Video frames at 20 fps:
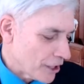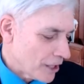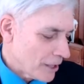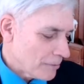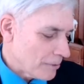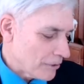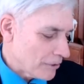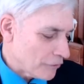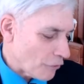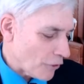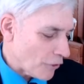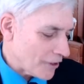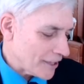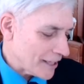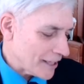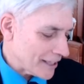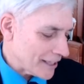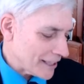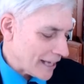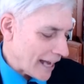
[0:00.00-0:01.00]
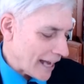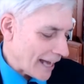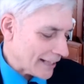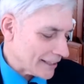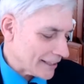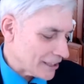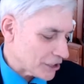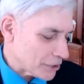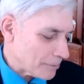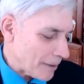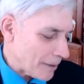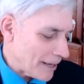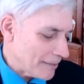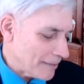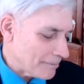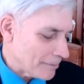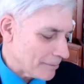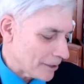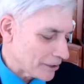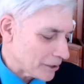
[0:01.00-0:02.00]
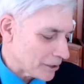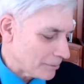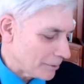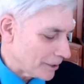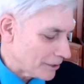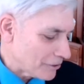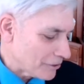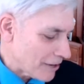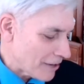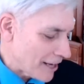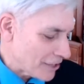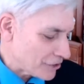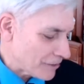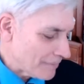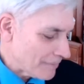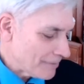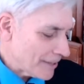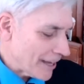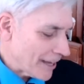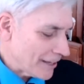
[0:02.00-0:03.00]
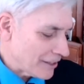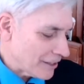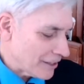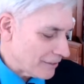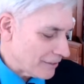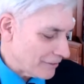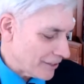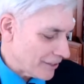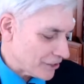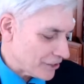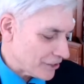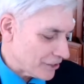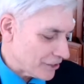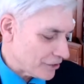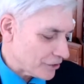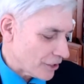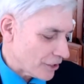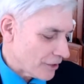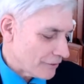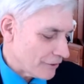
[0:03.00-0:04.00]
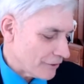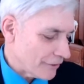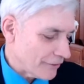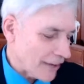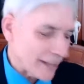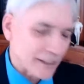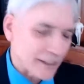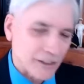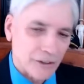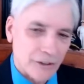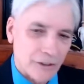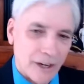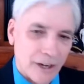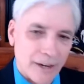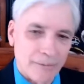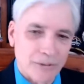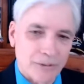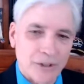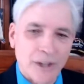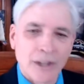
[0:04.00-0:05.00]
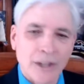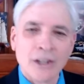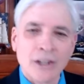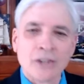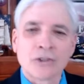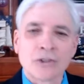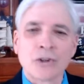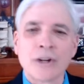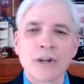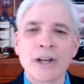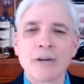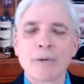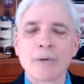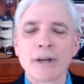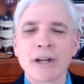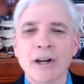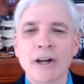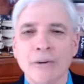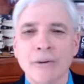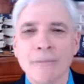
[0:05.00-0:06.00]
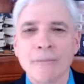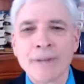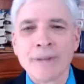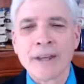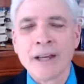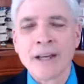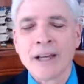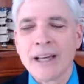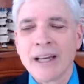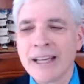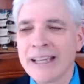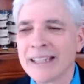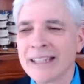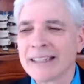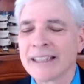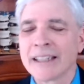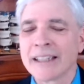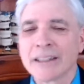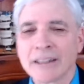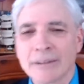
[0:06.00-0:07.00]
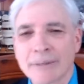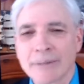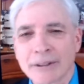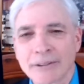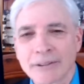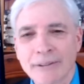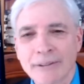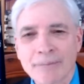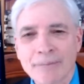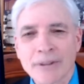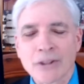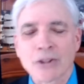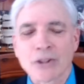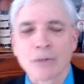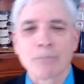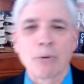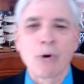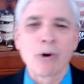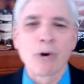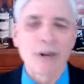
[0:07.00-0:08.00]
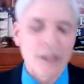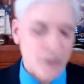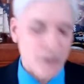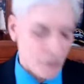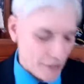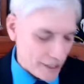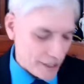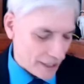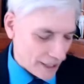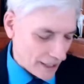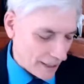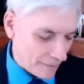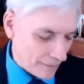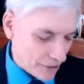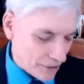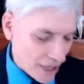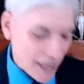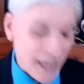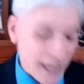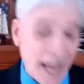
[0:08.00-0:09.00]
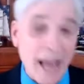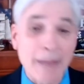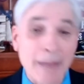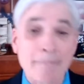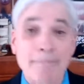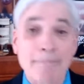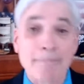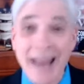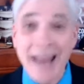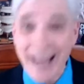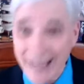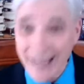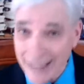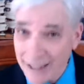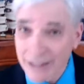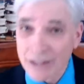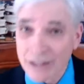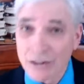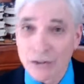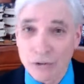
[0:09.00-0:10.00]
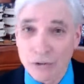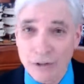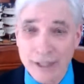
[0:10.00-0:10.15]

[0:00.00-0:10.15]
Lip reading: before the attack, despite multiple arrests and convictions for violent crimes. So here we go. Illegal immigrant, deported 3 times, came back 3